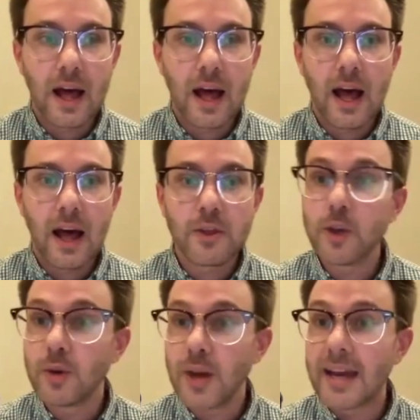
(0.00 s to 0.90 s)
the
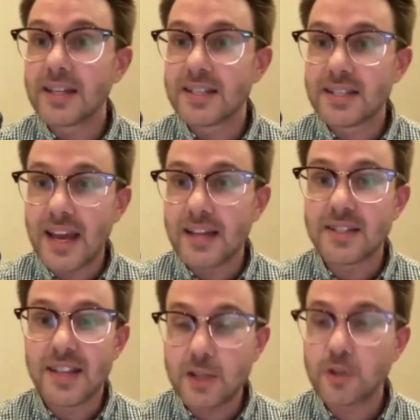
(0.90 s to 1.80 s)
United
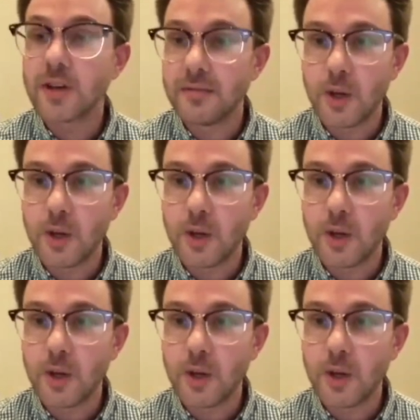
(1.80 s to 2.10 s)
States, the history of the